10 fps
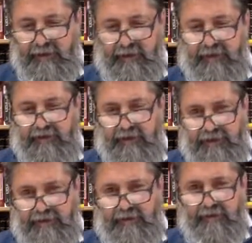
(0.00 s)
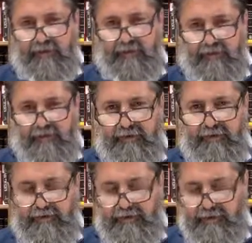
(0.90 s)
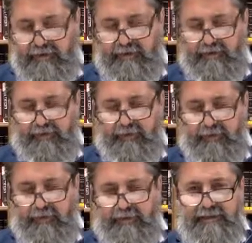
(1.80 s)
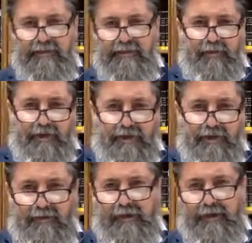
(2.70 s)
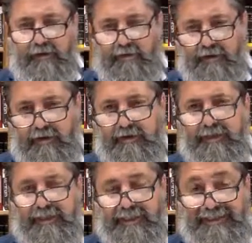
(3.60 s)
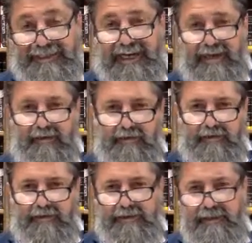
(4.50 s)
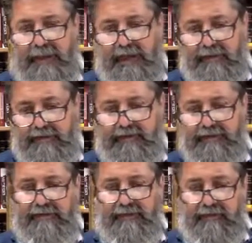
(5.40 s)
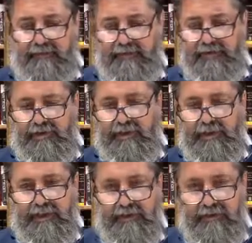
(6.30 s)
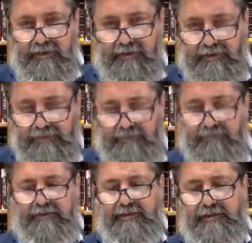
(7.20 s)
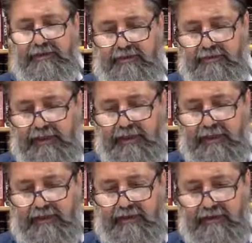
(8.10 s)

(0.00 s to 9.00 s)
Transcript: As just you remember, you promised that you pray for me, and you promised, and exactly what you said happened. I appreciate it. Thank you. She says to Eli.